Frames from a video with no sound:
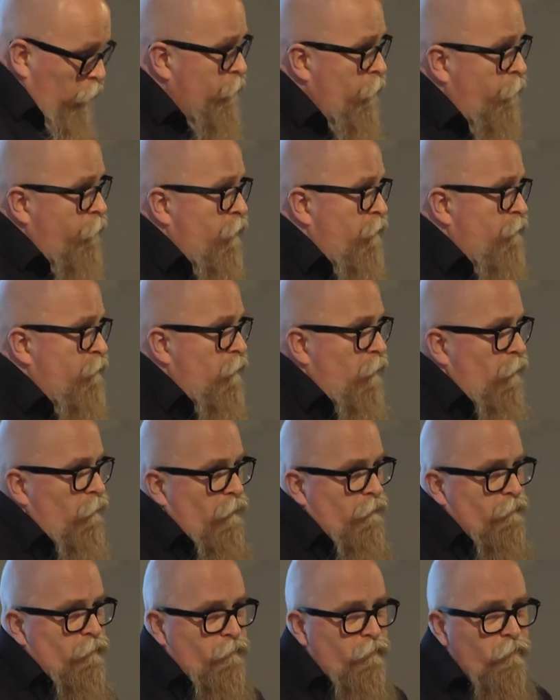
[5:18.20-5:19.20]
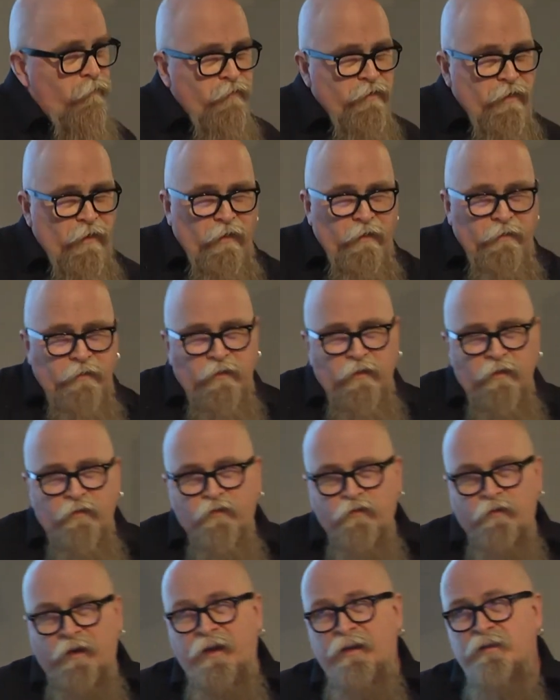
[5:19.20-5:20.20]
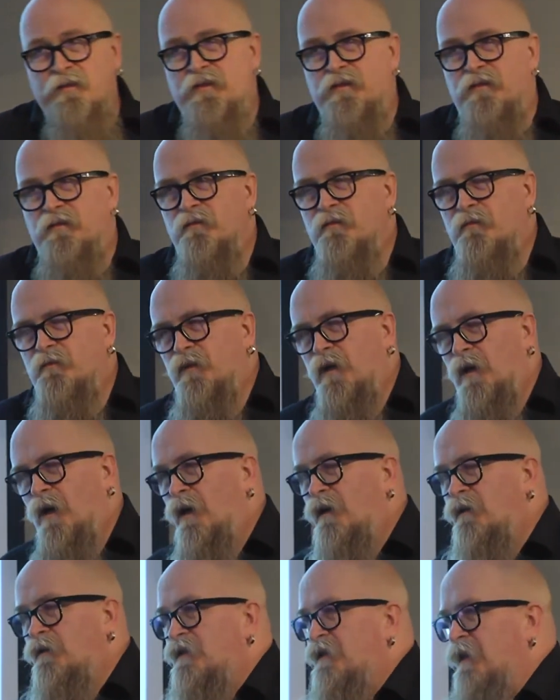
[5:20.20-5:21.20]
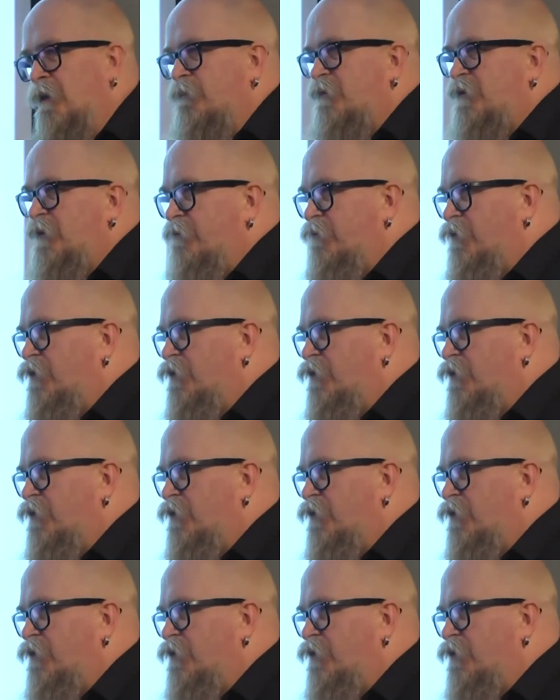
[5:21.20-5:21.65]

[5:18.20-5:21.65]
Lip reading: of the things that I like to do is I like to contrast concepts of